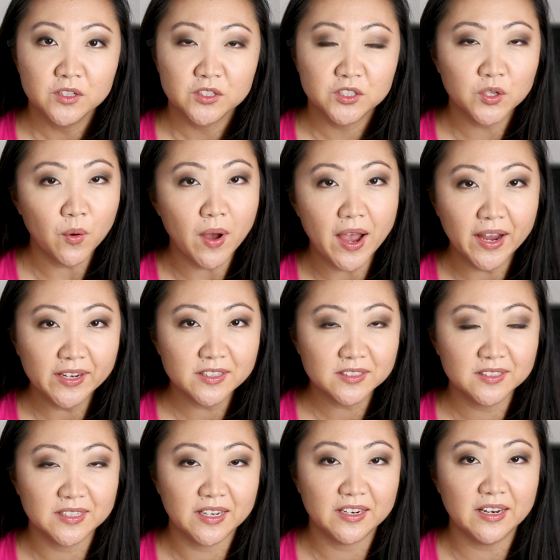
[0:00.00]
So I
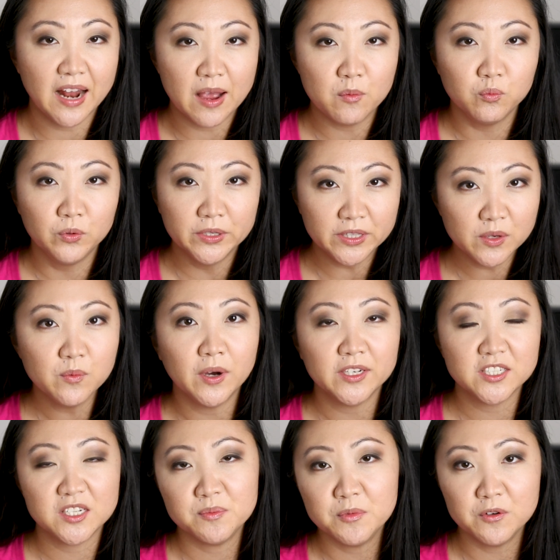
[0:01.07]
decided I really
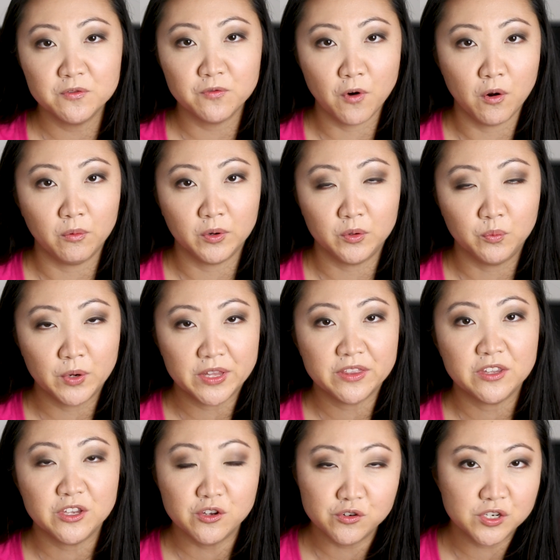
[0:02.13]
wanted to move forward
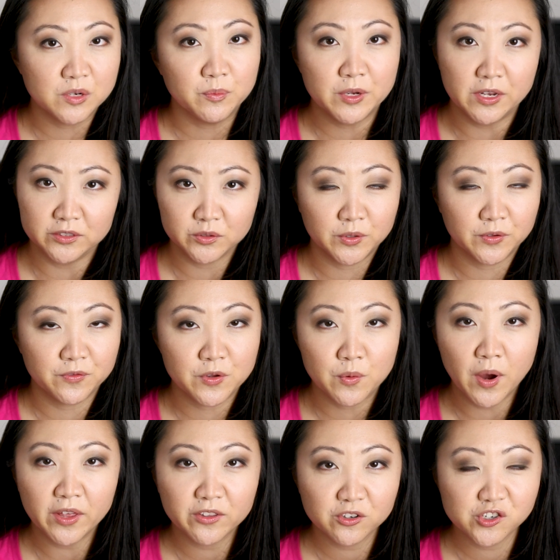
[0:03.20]
with YouTube. We had a
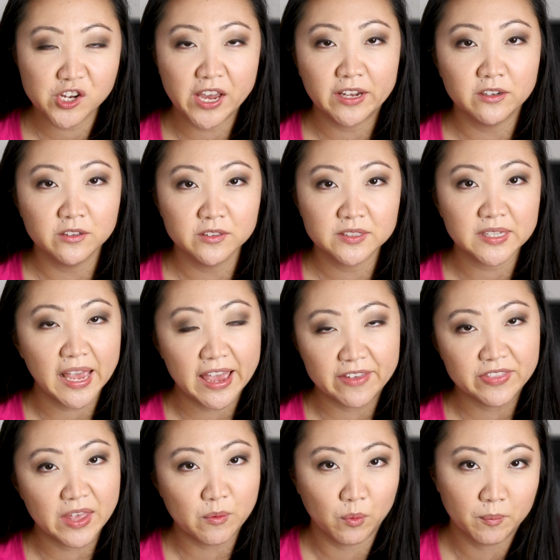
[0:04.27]
few other channels
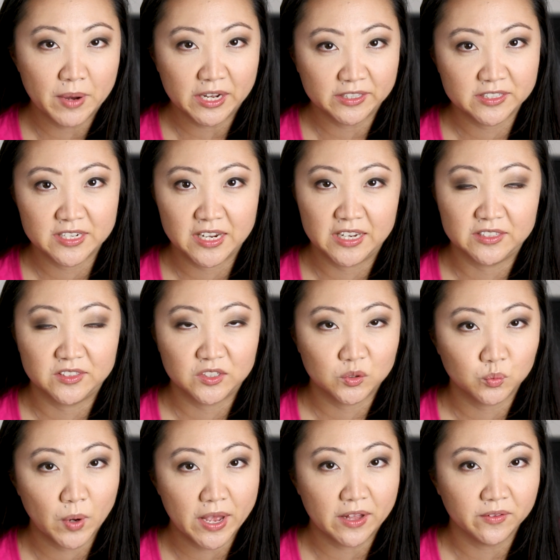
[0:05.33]
and they were monetized
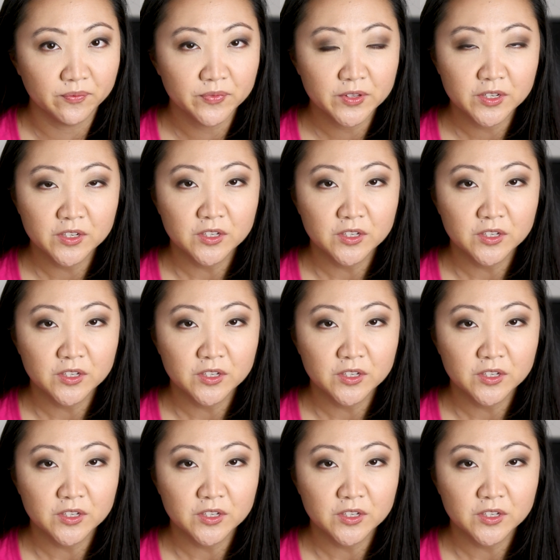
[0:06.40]
as well.